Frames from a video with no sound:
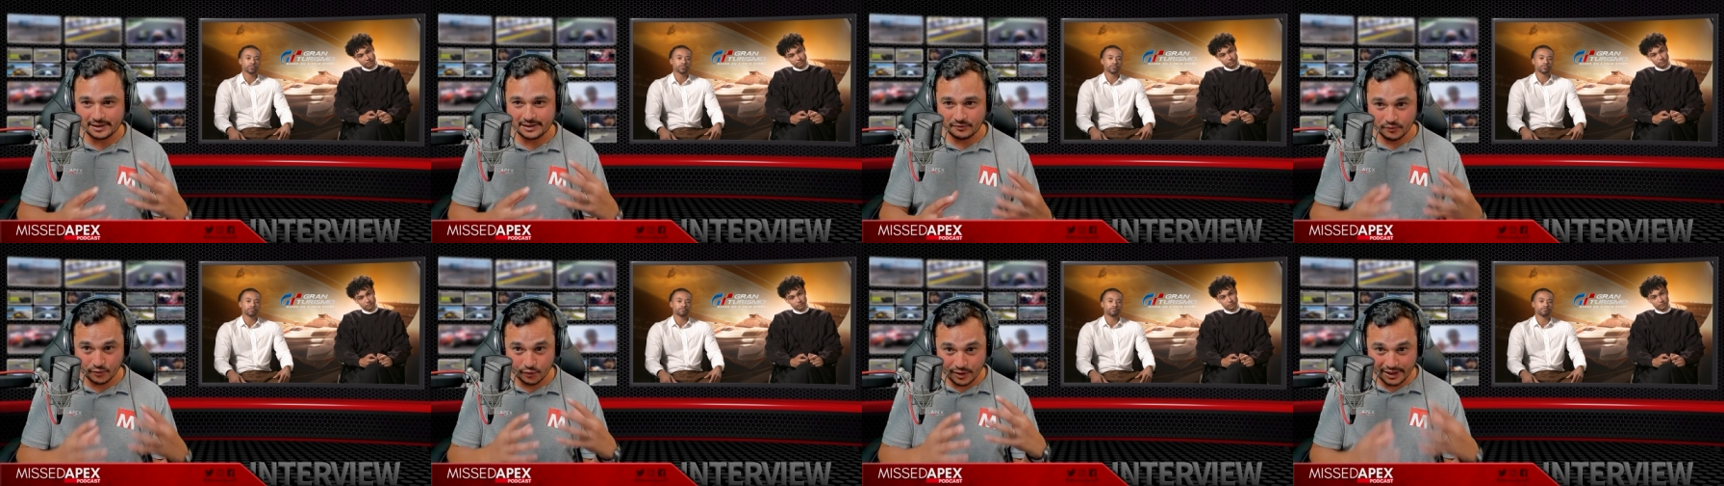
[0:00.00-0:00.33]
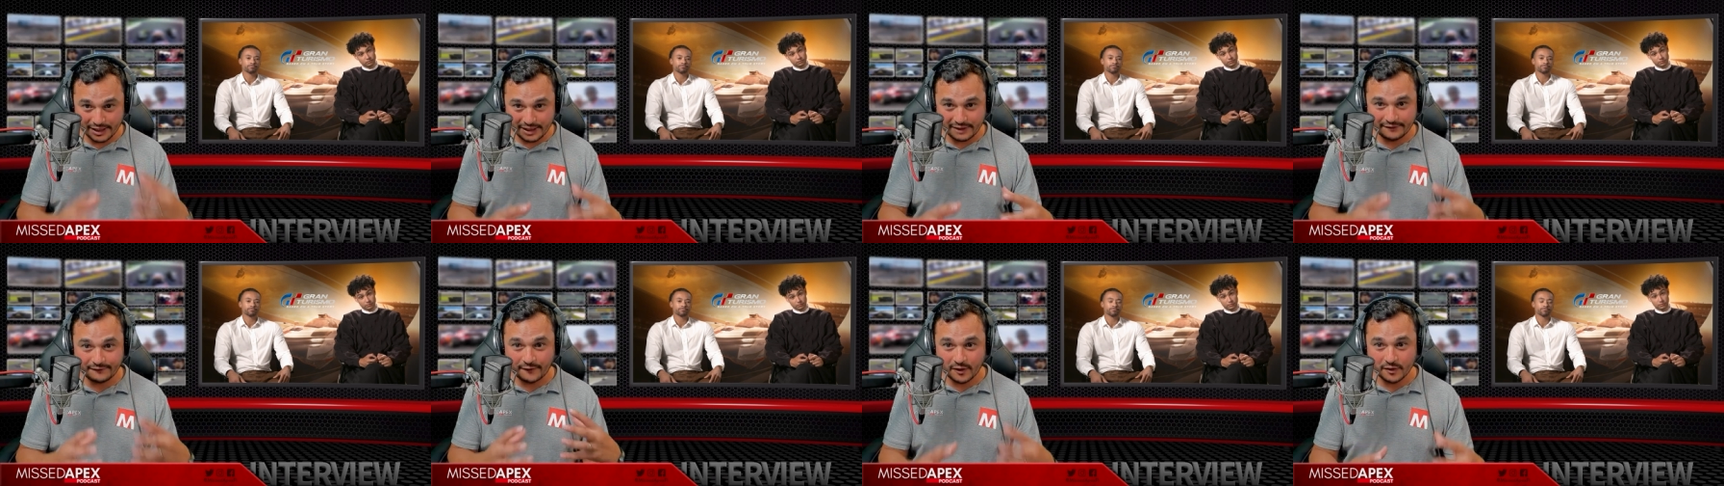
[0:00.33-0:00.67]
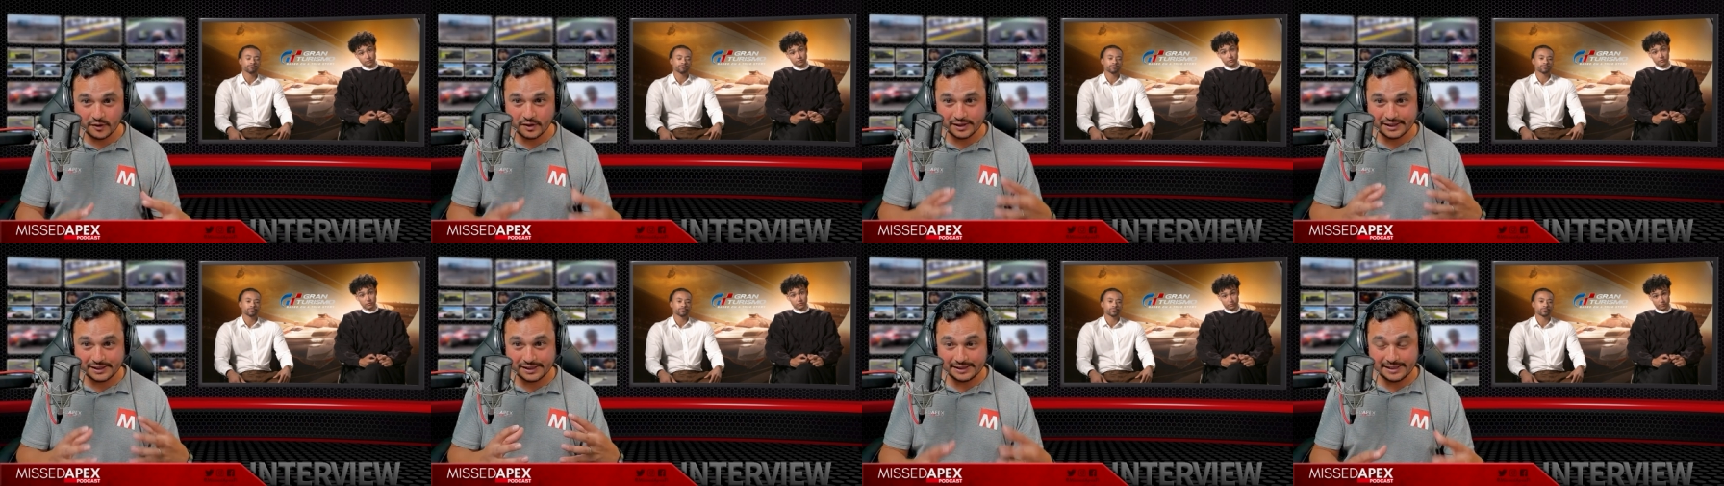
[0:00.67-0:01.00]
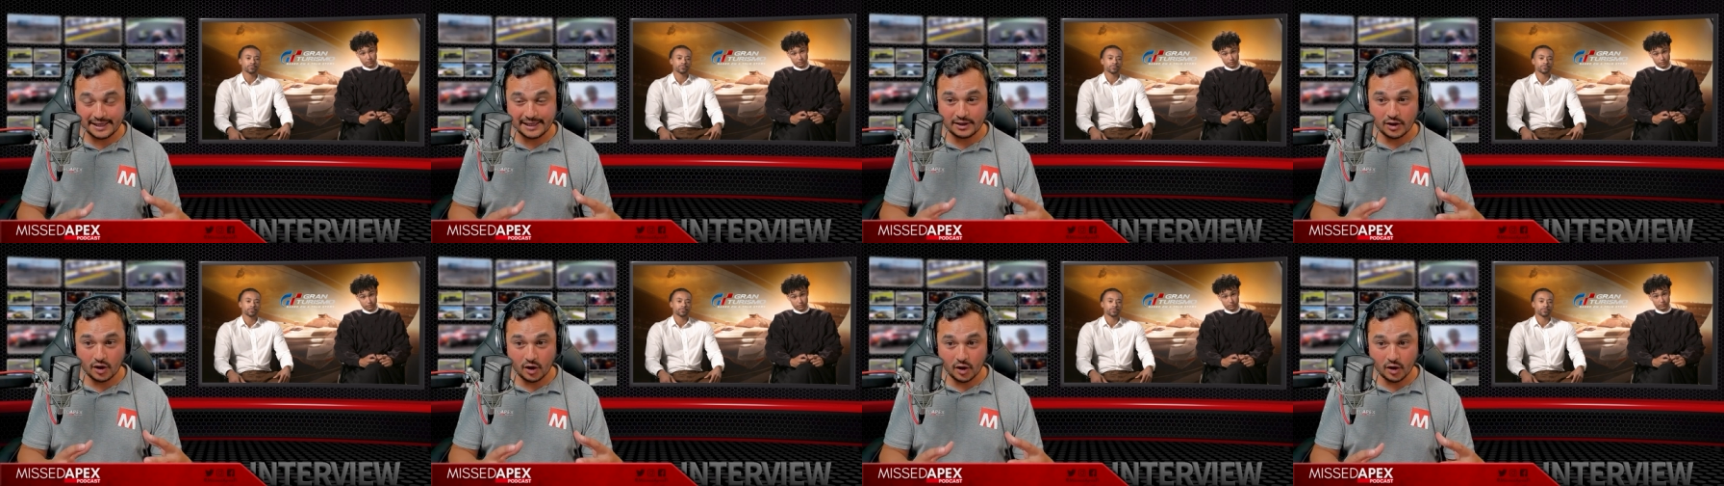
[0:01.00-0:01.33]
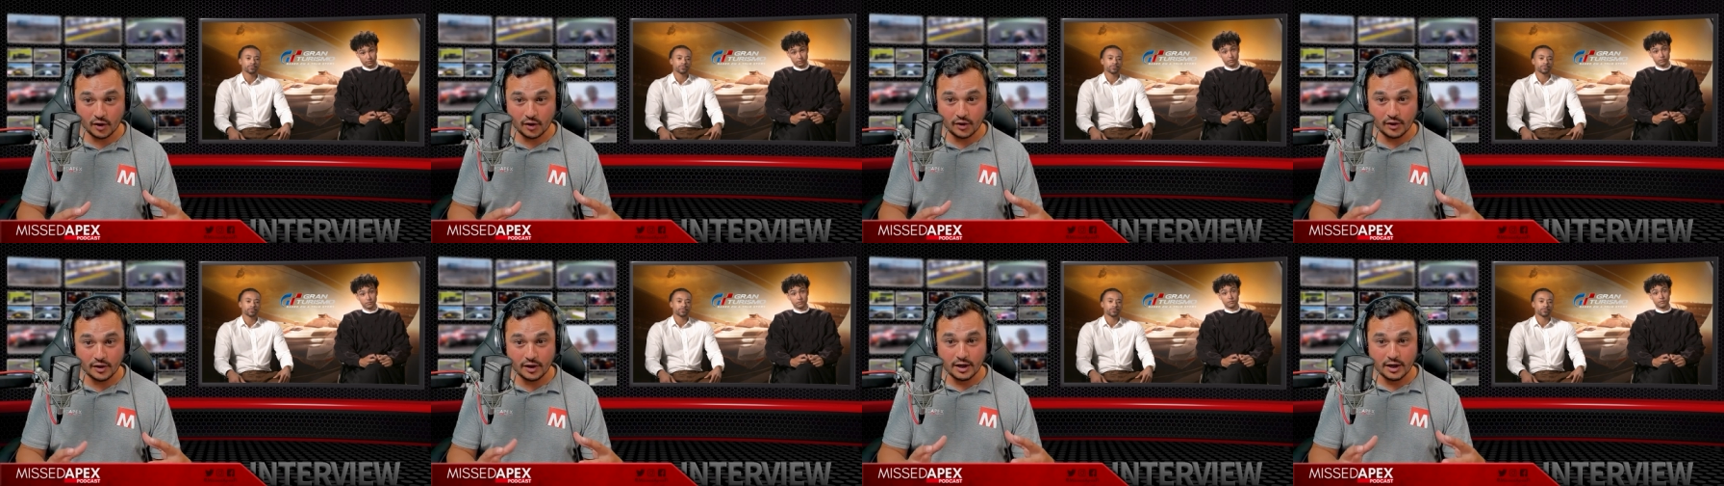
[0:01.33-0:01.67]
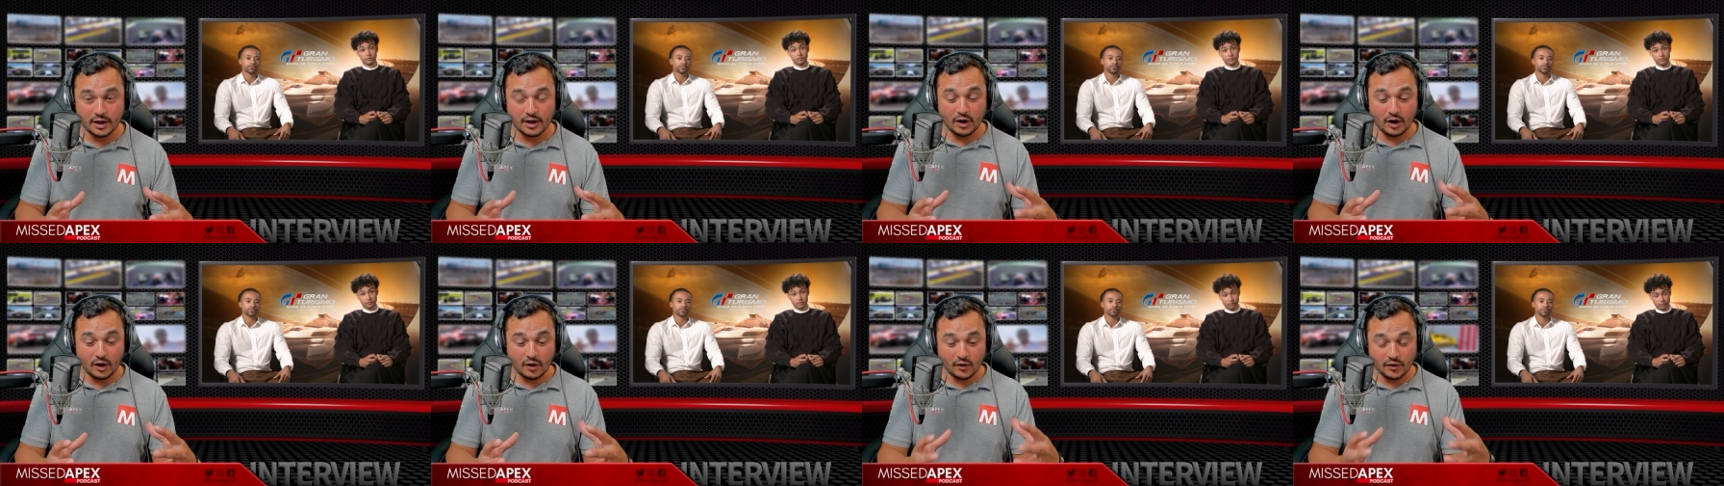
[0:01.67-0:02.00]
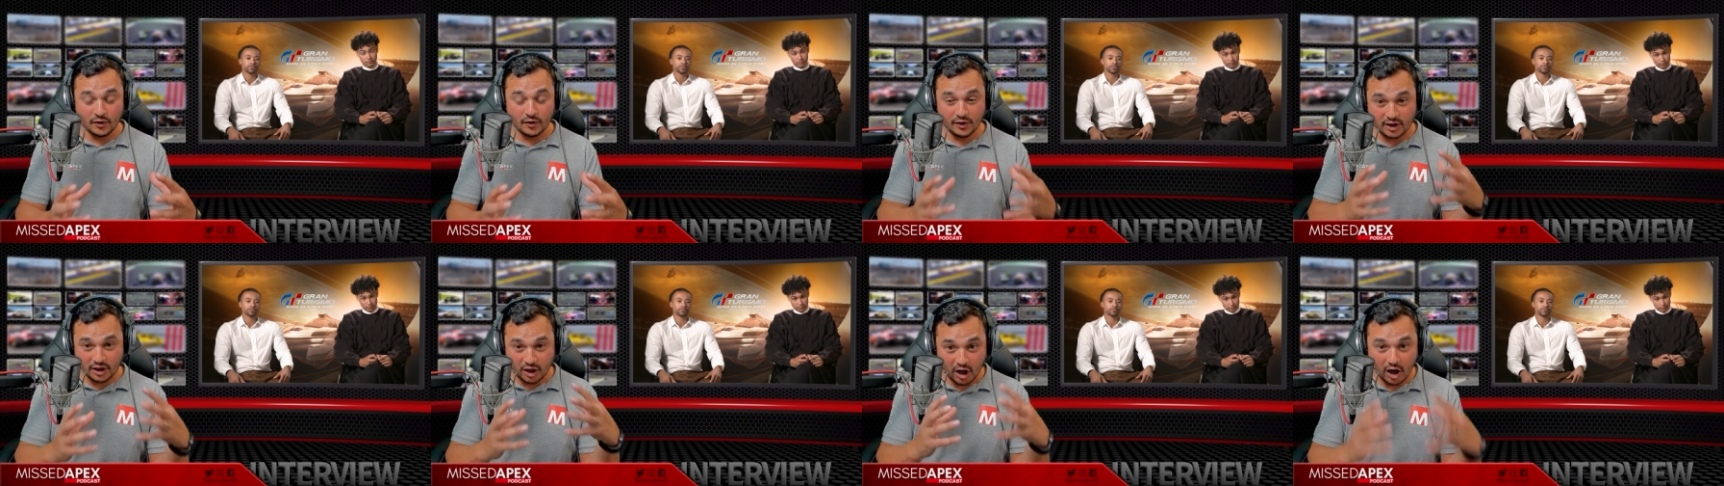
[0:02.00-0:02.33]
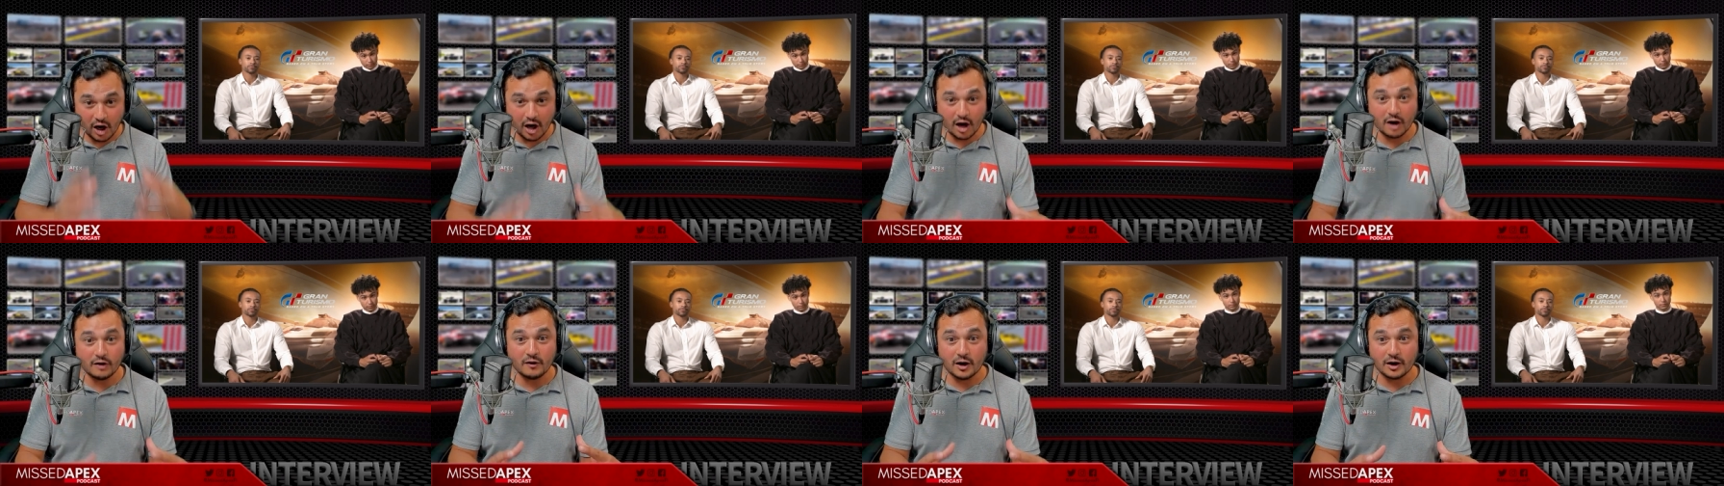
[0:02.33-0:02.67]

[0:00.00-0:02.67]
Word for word: It really focuses in on on the car,